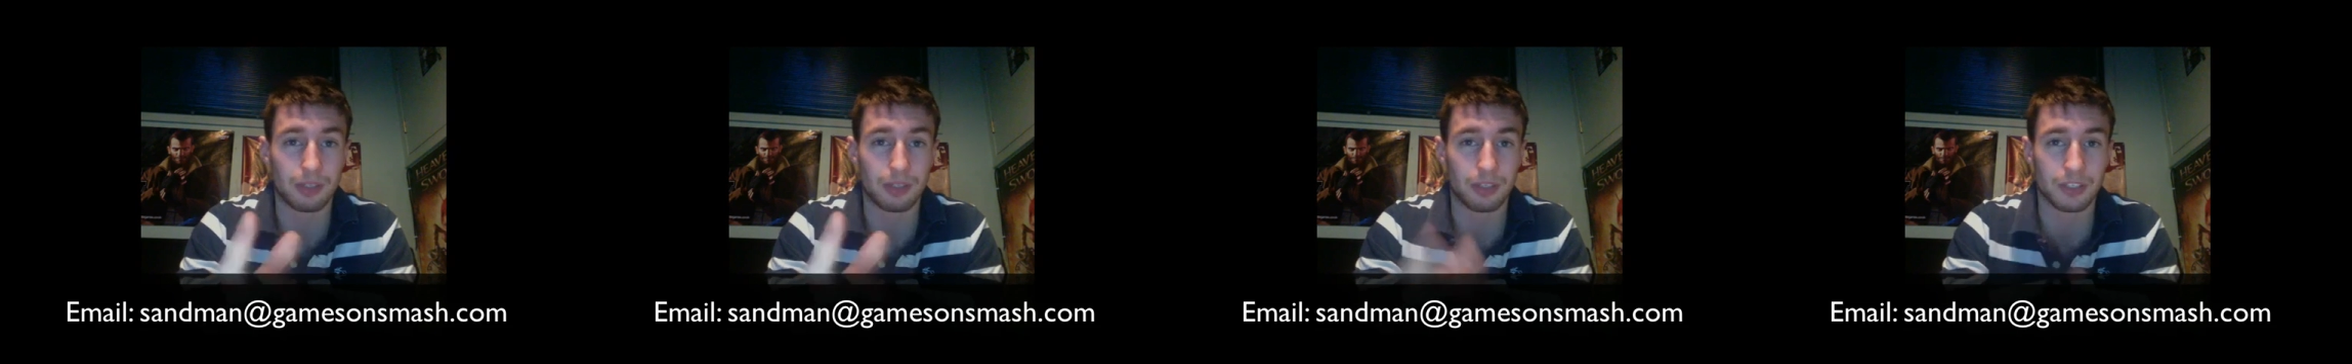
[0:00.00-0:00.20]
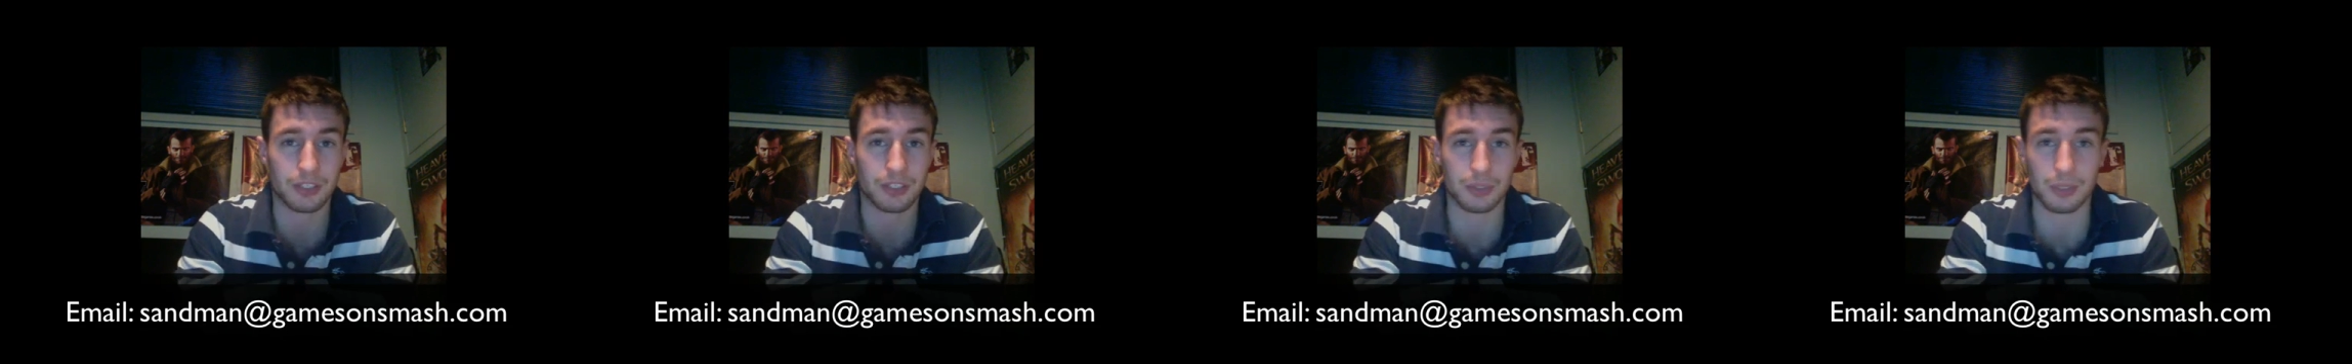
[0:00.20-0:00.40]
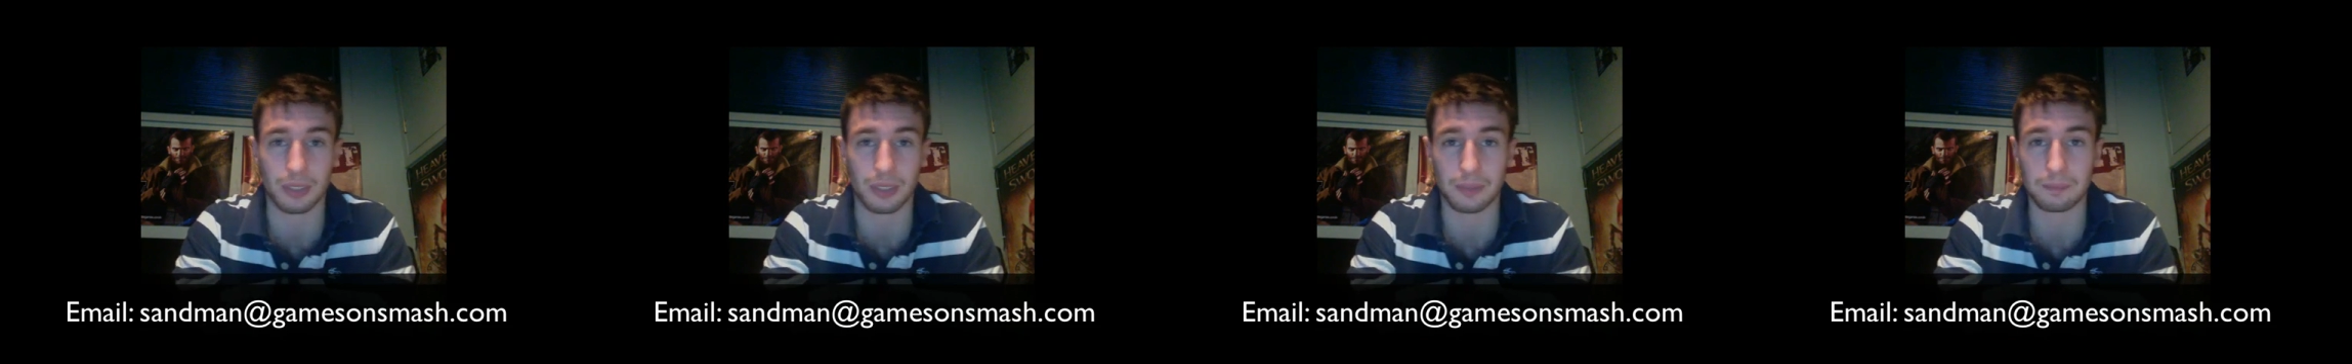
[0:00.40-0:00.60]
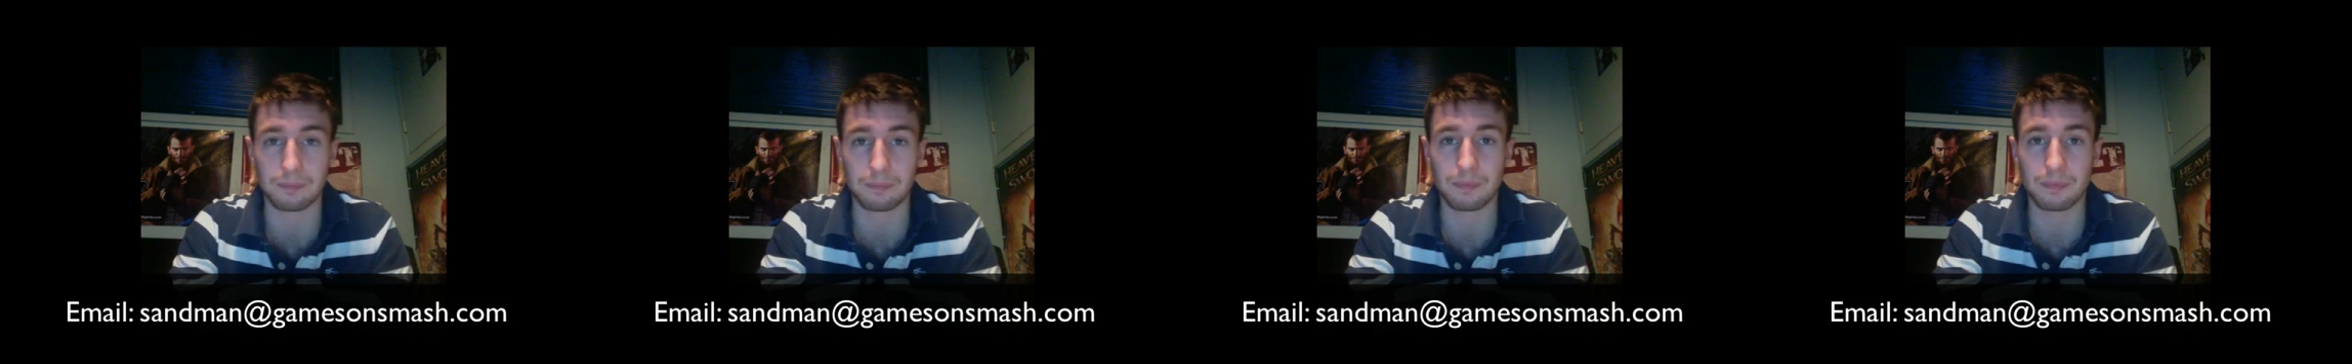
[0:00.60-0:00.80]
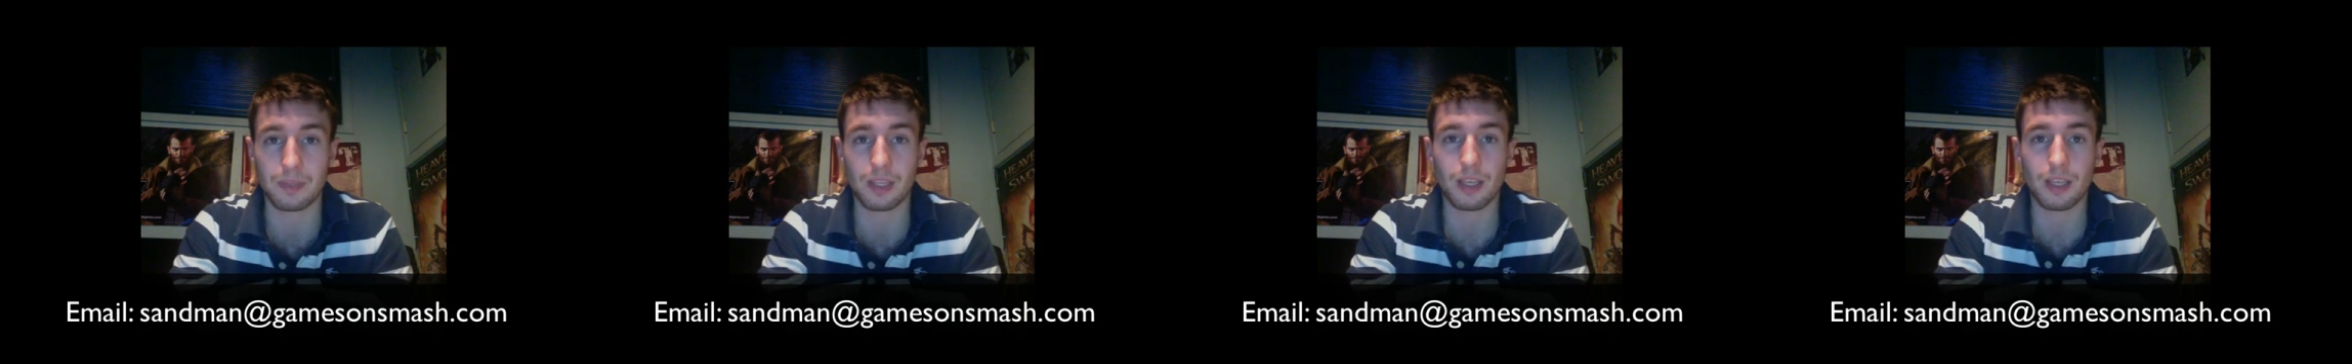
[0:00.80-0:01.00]
I'll hook you up
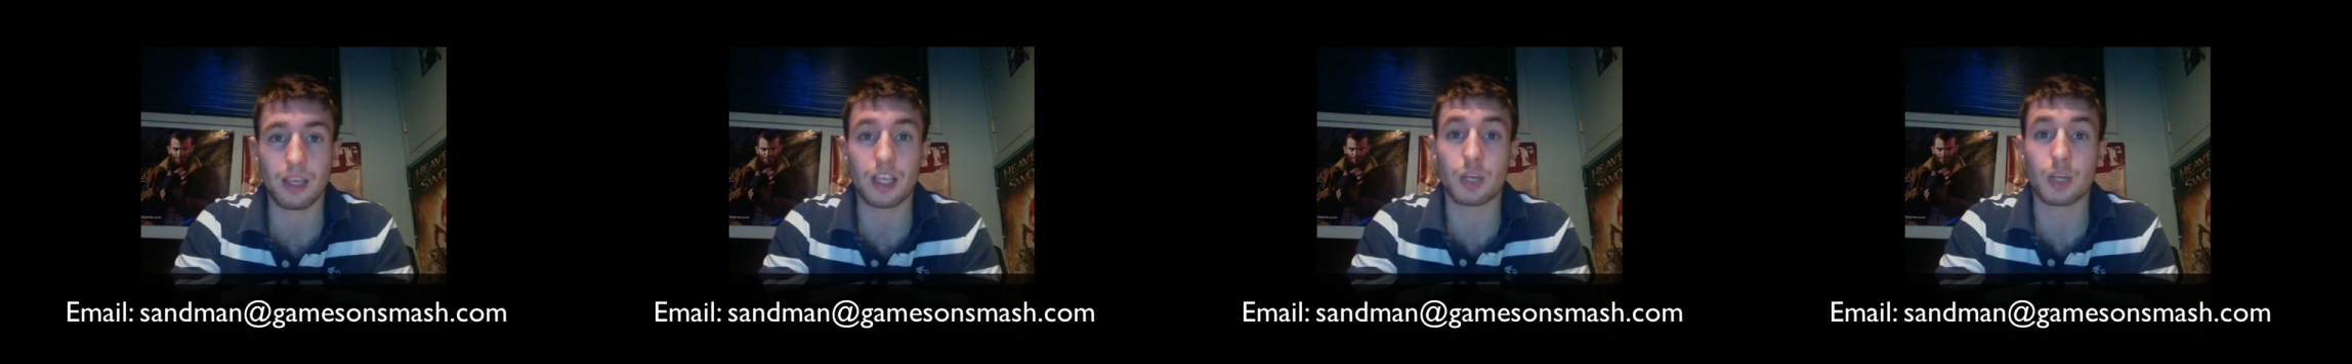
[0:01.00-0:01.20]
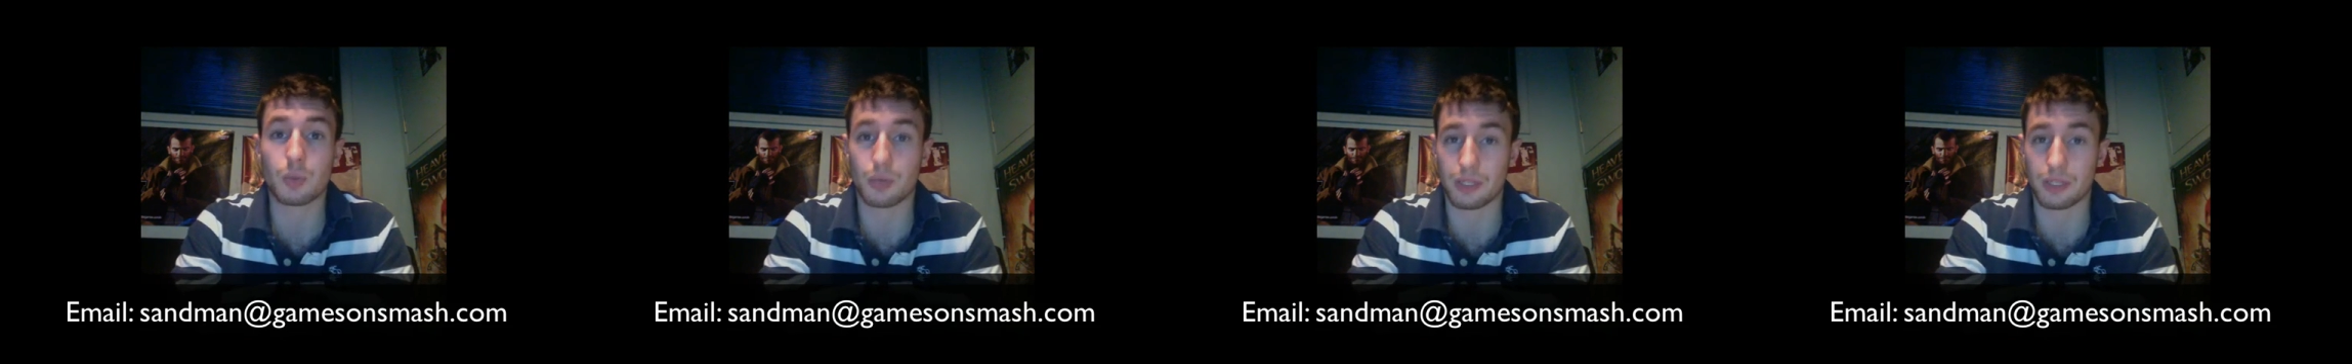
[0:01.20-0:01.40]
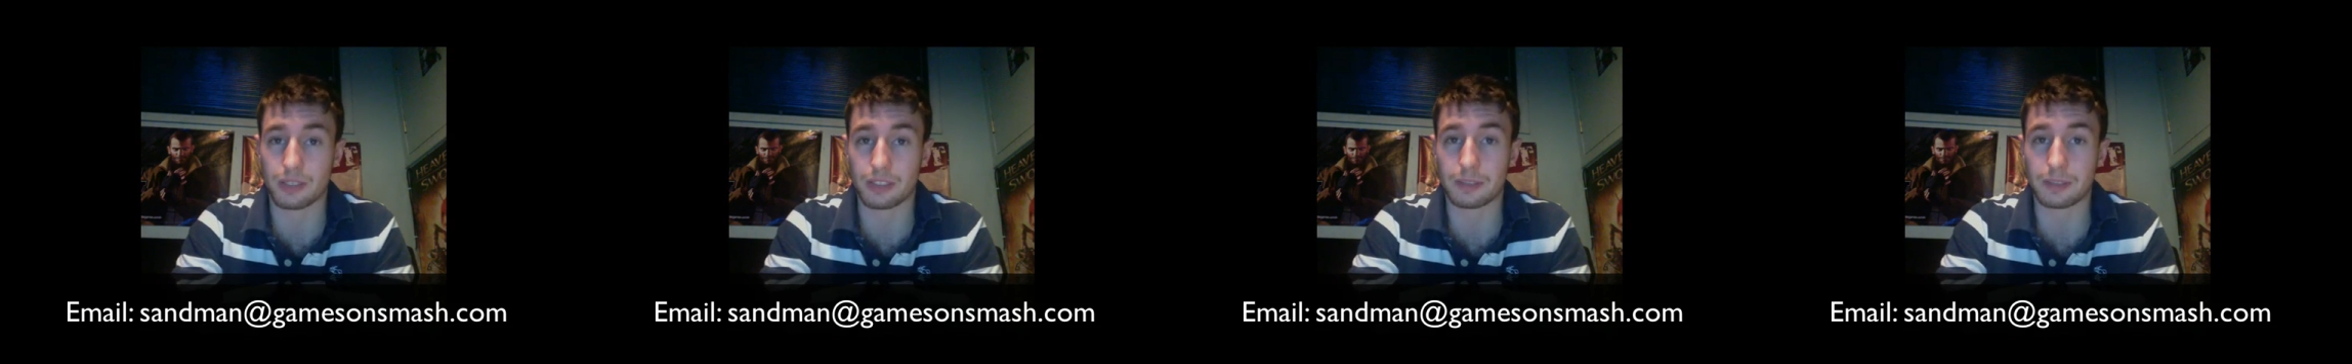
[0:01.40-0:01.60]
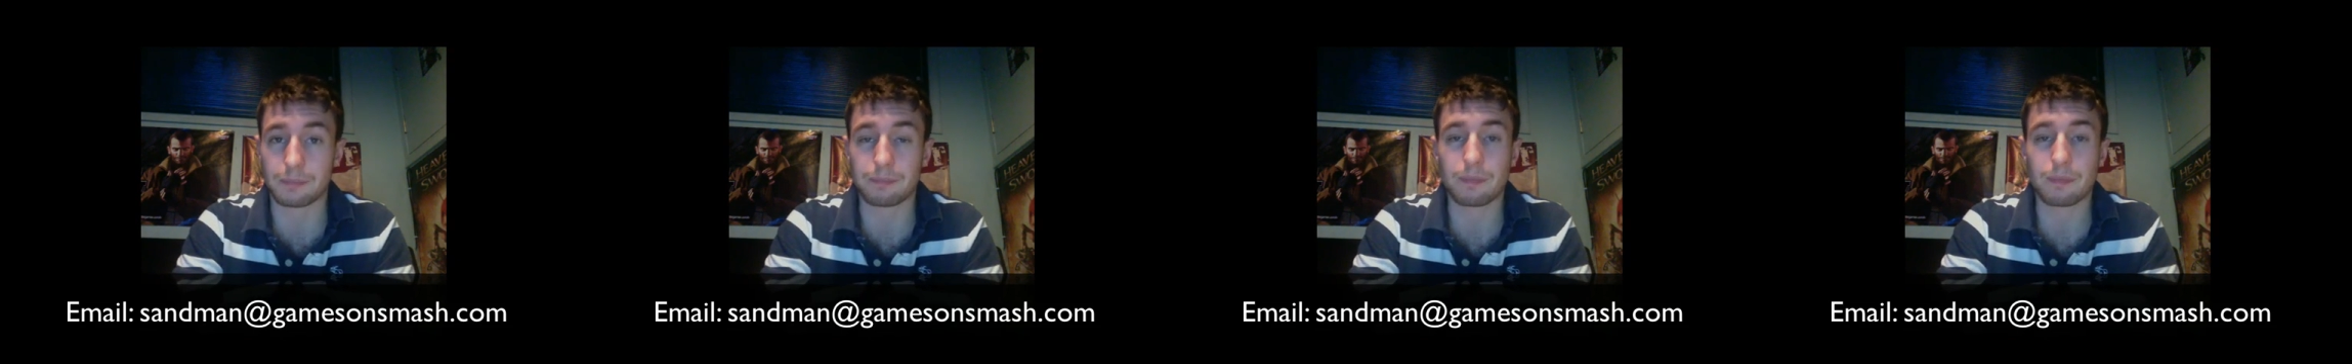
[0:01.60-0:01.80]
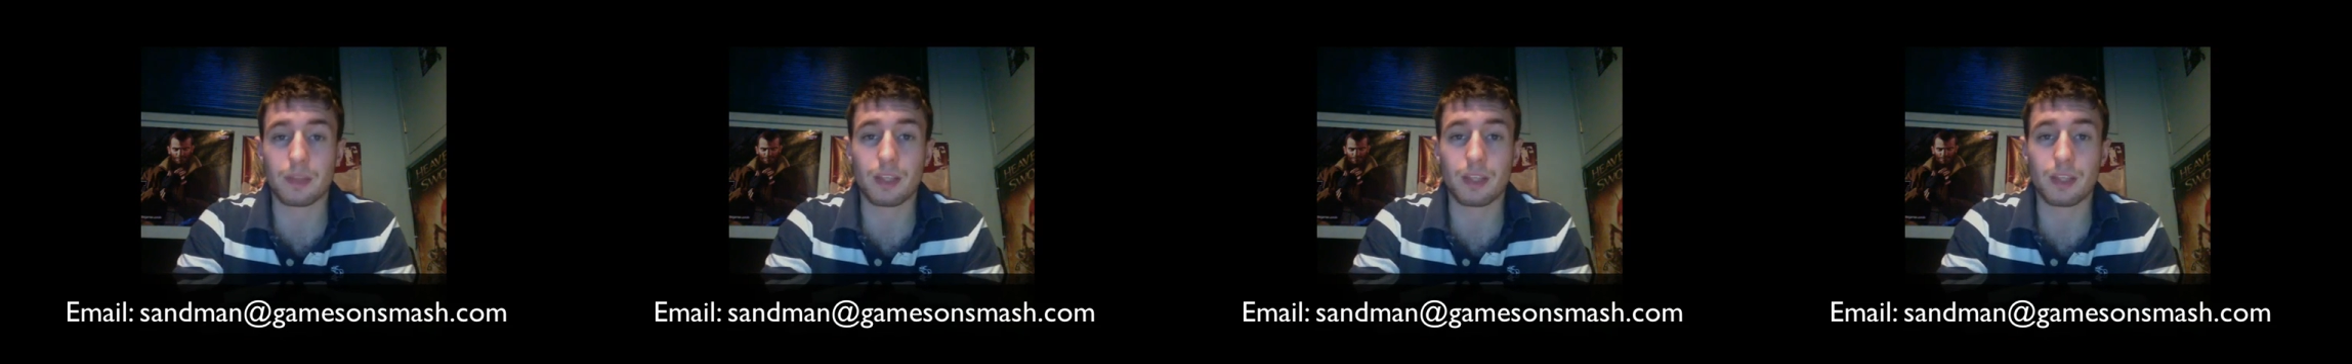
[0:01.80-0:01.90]
quickly.